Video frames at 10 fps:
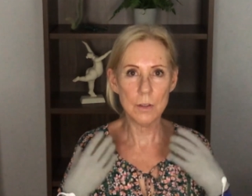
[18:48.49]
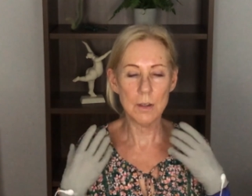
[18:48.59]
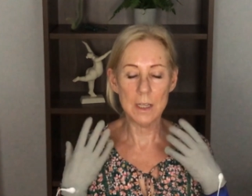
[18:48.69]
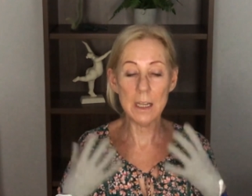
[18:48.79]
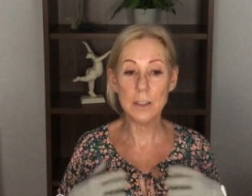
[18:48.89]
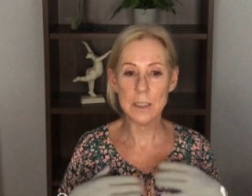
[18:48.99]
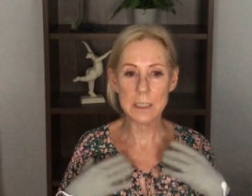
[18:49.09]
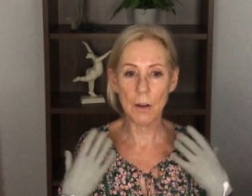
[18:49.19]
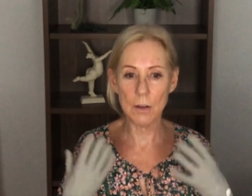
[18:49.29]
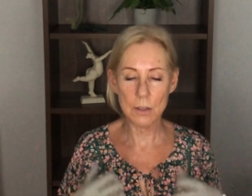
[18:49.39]
they're just
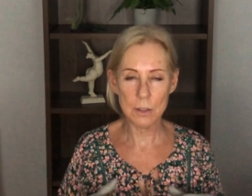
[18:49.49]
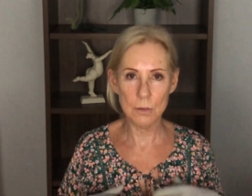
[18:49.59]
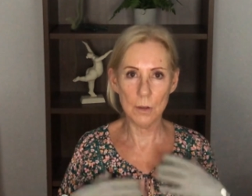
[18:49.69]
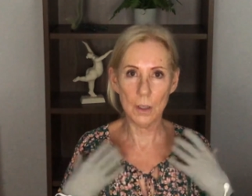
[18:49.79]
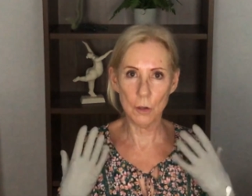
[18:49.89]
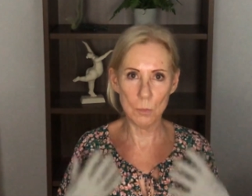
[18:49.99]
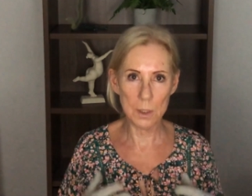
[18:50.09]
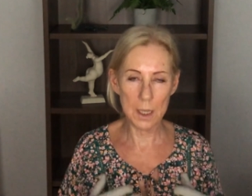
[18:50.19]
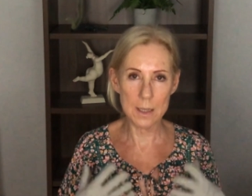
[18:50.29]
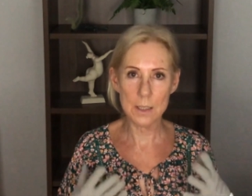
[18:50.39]
going to
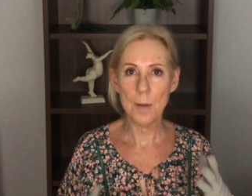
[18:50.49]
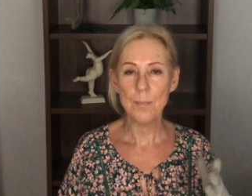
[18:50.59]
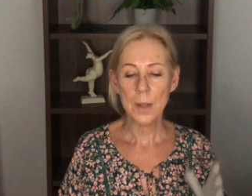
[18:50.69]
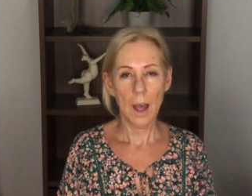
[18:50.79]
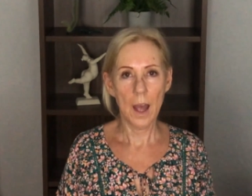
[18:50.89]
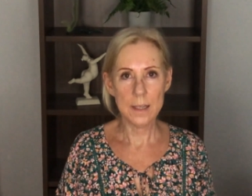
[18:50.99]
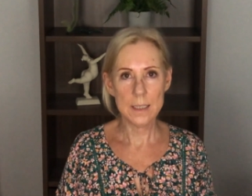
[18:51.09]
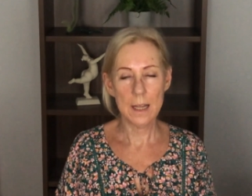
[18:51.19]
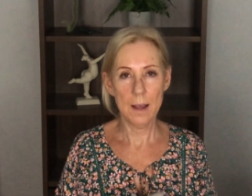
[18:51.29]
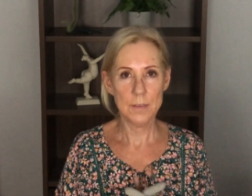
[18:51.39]
accumulate as
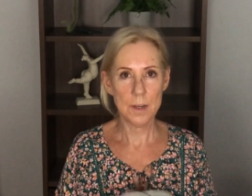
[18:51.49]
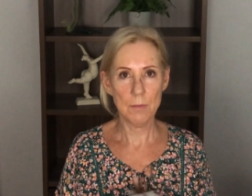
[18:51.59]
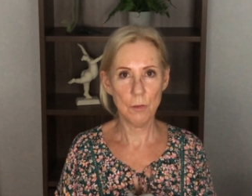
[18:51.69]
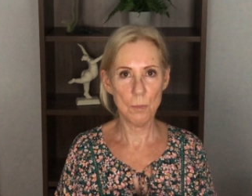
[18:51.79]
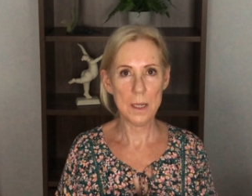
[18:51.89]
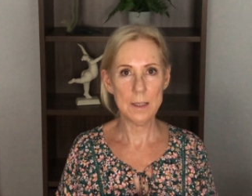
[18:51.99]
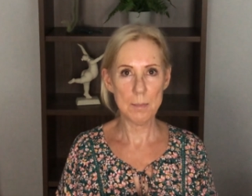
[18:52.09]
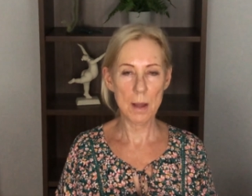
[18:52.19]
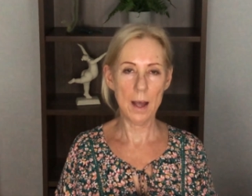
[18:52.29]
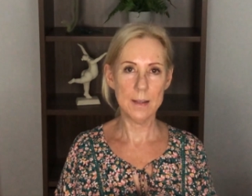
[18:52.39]
they have done for me in the
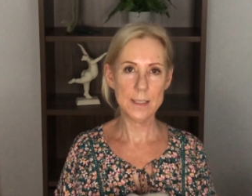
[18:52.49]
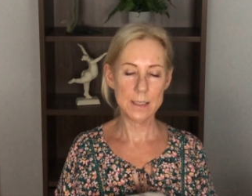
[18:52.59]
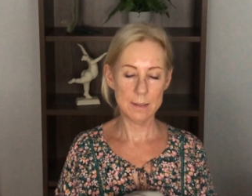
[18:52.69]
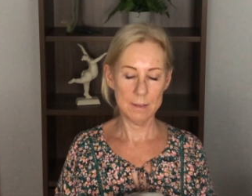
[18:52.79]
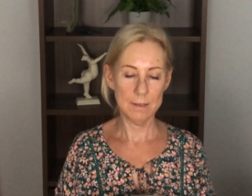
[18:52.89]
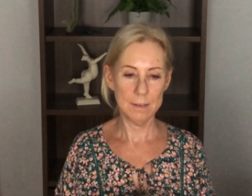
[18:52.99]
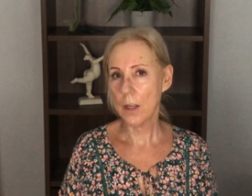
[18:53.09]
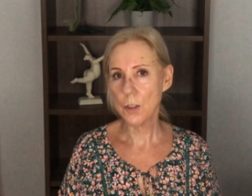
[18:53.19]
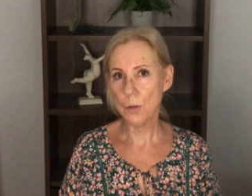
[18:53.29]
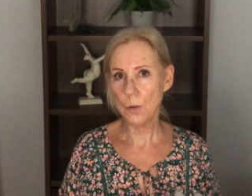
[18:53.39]
past.
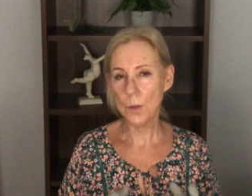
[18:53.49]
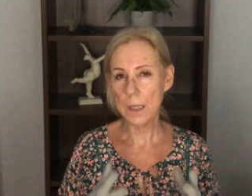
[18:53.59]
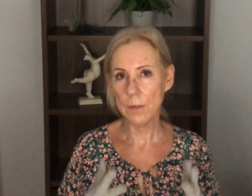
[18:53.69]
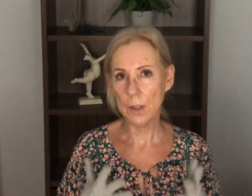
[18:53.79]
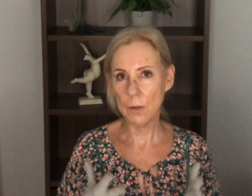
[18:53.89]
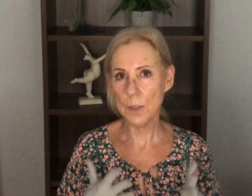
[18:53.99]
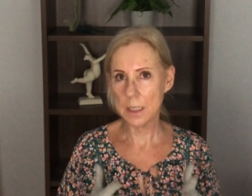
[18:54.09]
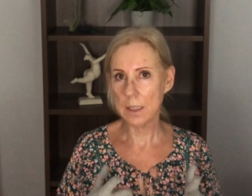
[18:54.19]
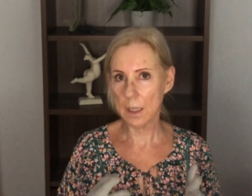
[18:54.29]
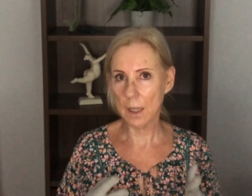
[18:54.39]
I do think that
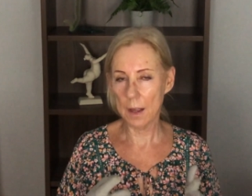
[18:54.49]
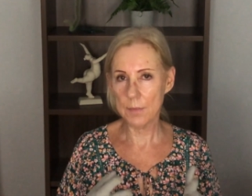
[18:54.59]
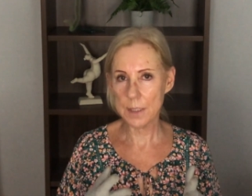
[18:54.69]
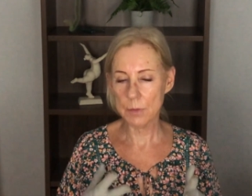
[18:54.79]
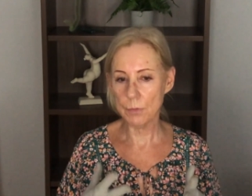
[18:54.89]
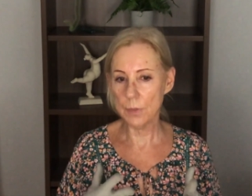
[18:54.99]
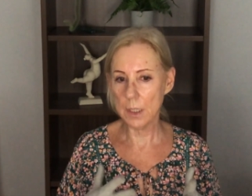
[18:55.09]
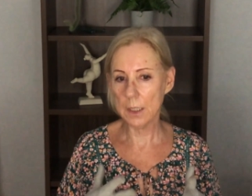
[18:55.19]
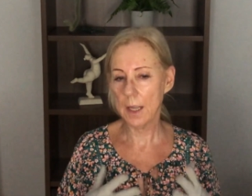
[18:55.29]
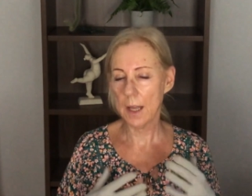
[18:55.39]
using the gloves
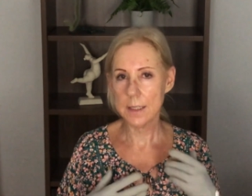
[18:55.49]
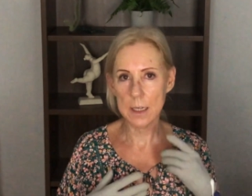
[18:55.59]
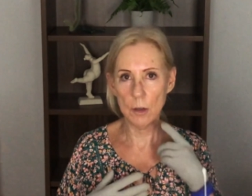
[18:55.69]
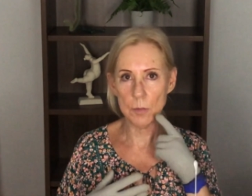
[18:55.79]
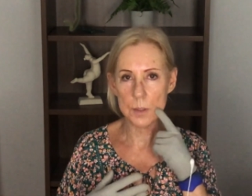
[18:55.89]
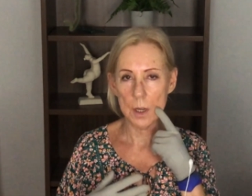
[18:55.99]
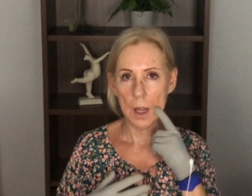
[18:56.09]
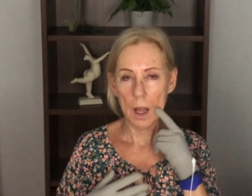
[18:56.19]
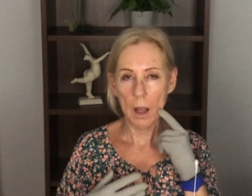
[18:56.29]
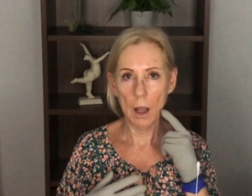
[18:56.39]
really has helped
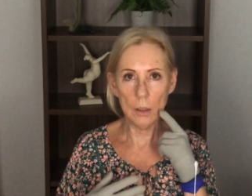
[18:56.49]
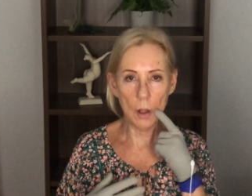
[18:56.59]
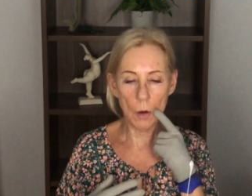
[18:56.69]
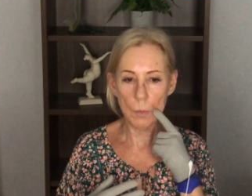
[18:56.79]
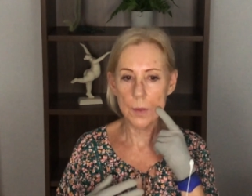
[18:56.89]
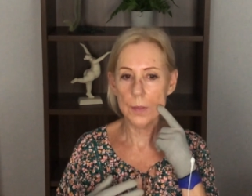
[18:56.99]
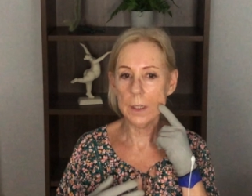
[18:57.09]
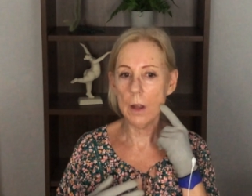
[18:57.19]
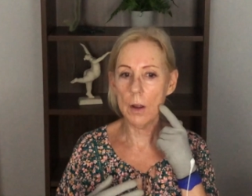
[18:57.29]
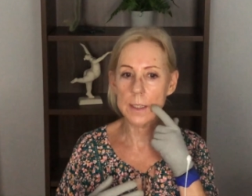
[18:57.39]
a lot with the
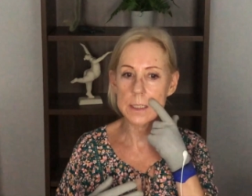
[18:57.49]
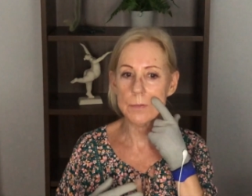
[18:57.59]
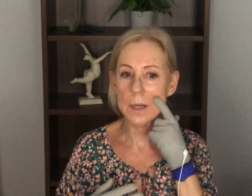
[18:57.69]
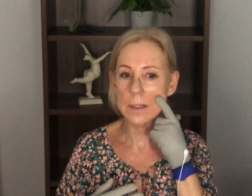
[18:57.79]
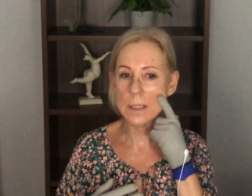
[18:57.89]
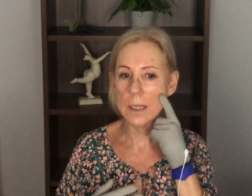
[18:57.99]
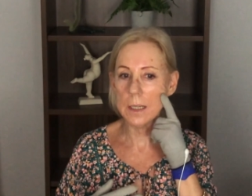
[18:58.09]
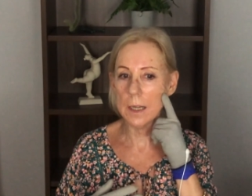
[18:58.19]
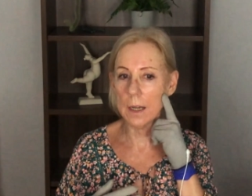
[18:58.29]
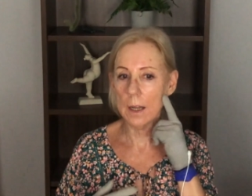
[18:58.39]
lines around
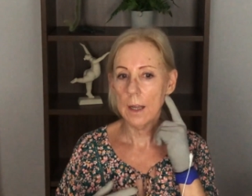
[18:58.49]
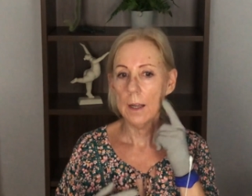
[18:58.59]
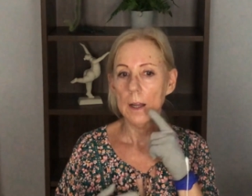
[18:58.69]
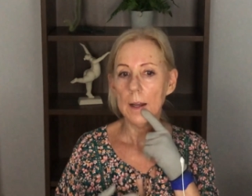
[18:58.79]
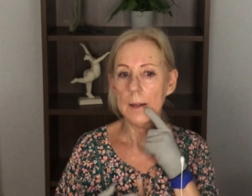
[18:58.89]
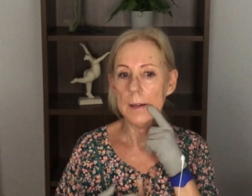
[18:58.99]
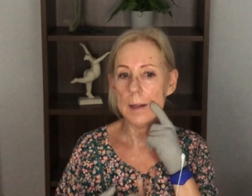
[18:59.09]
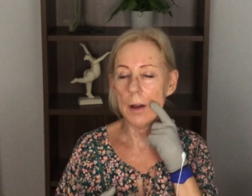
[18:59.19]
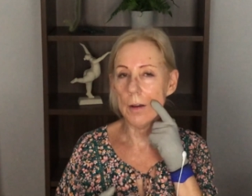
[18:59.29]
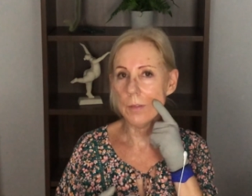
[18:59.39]
here.
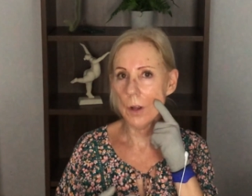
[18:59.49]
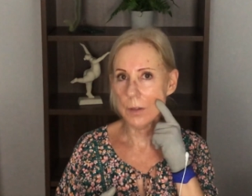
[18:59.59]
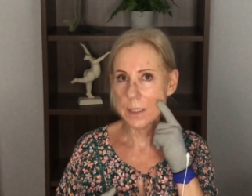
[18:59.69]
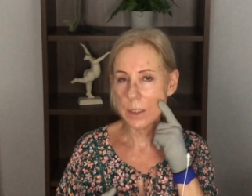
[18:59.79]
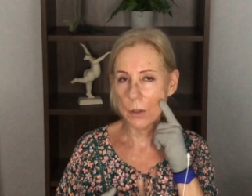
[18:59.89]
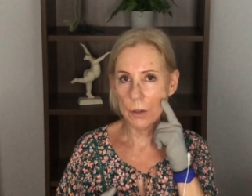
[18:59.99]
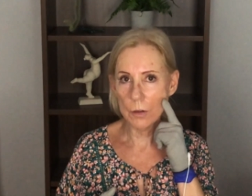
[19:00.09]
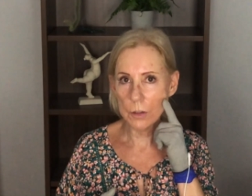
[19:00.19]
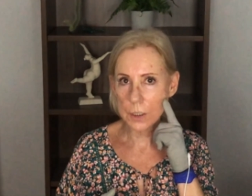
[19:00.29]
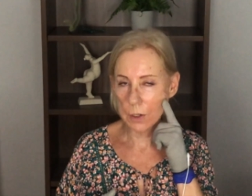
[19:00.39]
I've noticed a
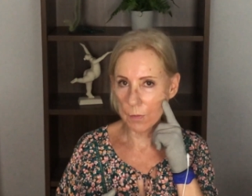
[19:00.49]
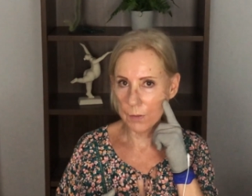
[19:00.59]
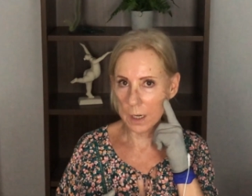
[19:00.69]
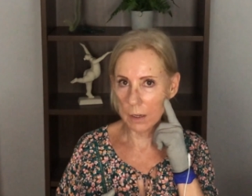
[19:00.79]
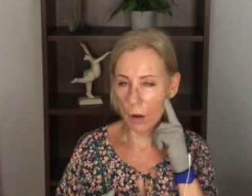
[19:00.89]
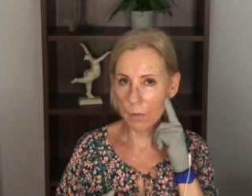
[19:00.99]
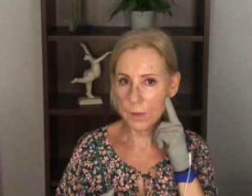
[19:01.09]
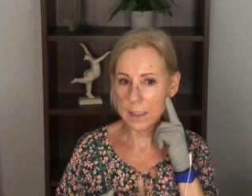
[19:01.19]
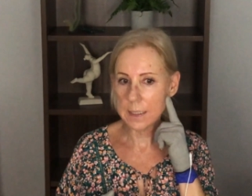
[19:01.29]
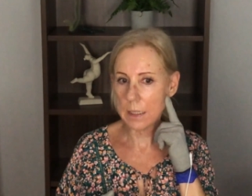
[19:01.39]
huge softening of
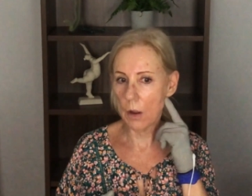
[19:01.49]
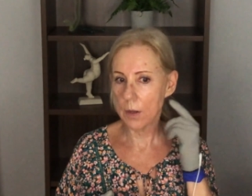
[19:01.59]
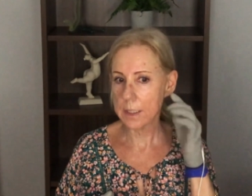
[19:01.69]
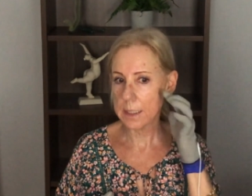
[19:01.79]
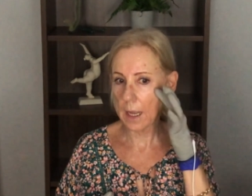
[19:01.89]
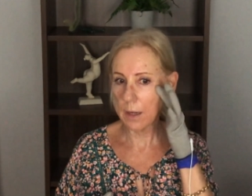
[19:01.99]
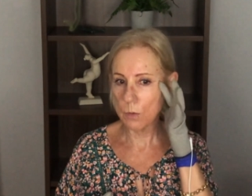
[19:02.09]
these lines and